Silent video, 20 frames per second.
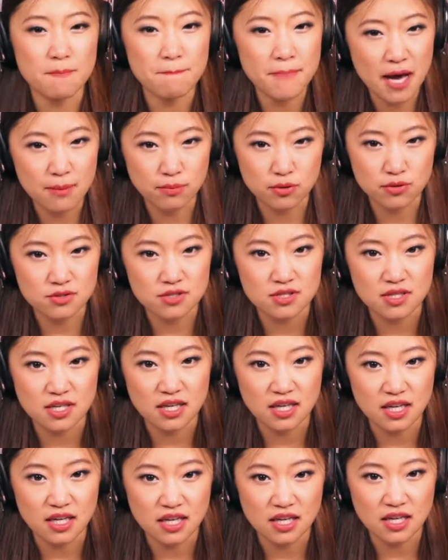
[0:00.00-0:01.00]
and pebbles
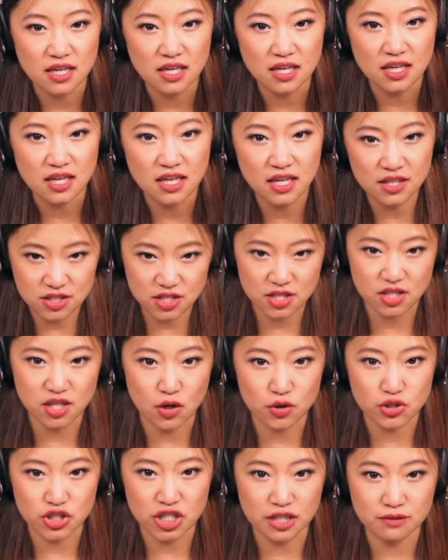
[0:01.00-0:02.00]
into the
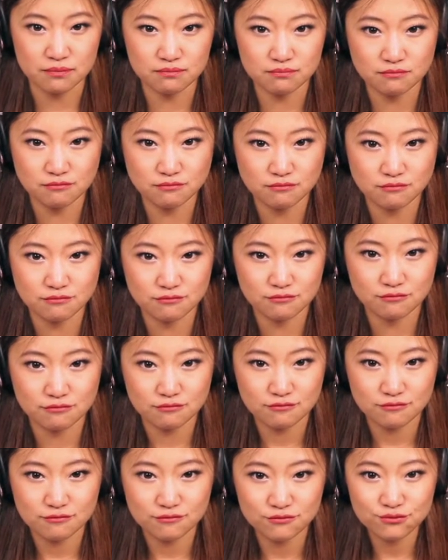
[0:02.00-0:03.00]
ocean.
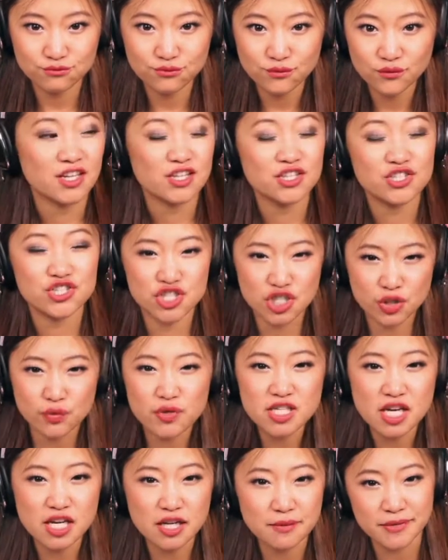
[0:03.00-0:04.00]
She
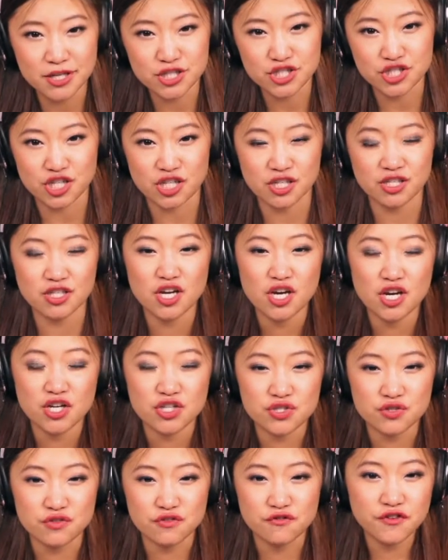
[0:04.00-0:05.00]
was on a mission
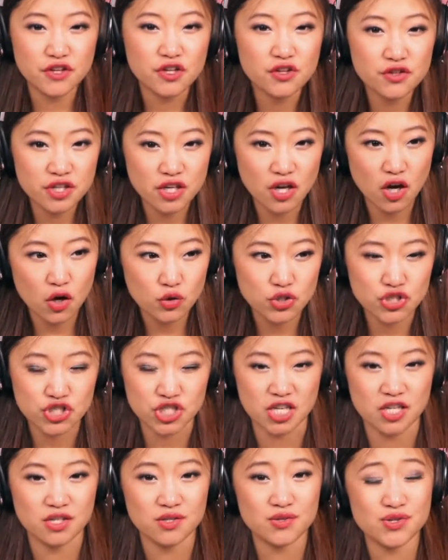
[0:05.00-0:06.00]
to fill the
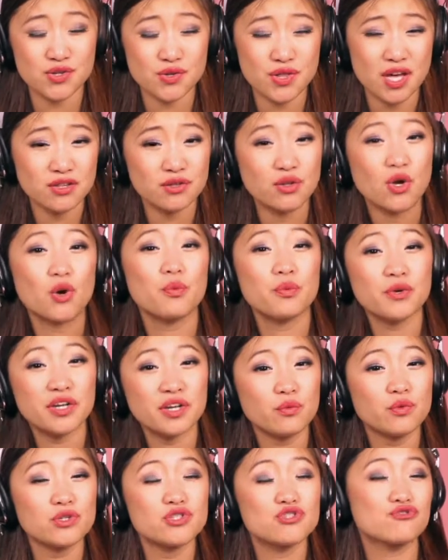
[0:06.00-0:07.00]
ocean so that
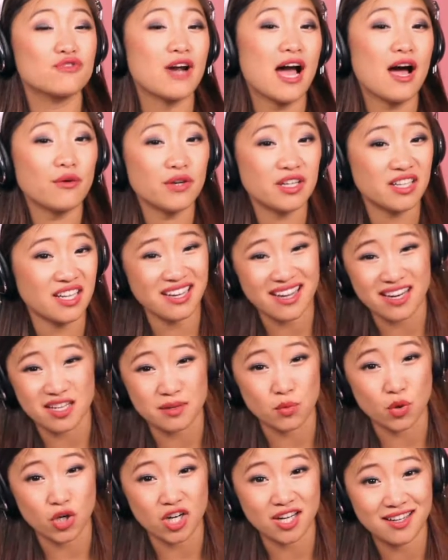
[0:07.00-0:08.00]
nobody would drown in it
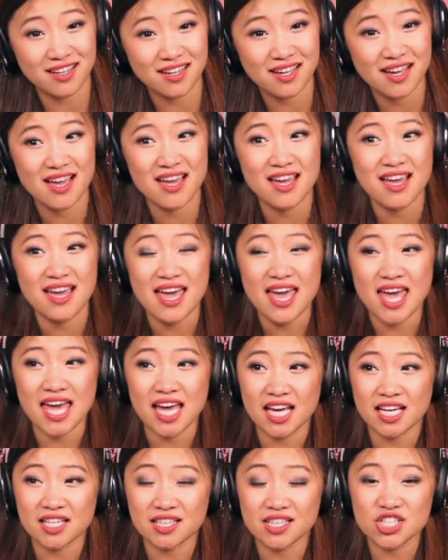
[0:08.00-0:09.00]
anymore.
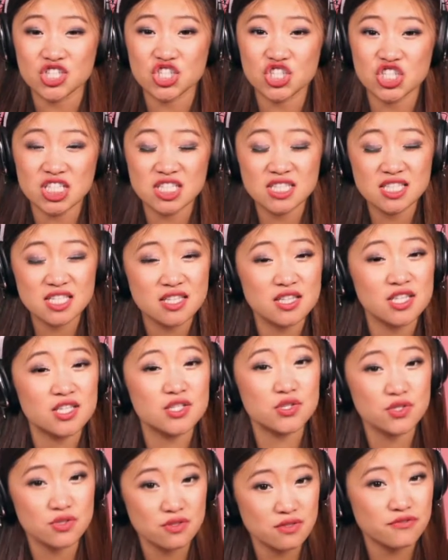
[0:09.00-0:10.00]
And she did
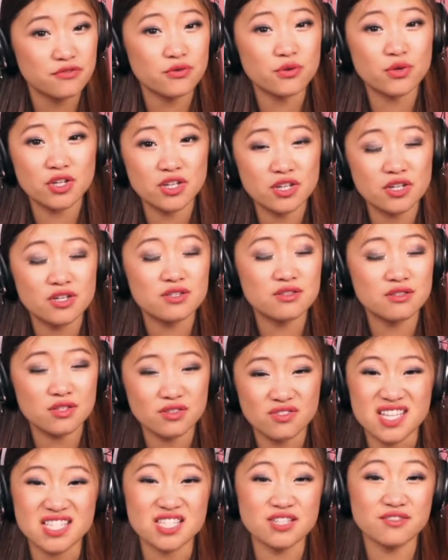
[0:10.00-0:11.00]
this for the
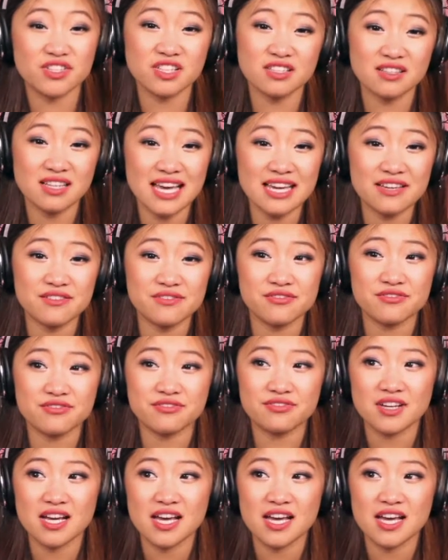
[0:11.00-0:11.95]
rest of her life.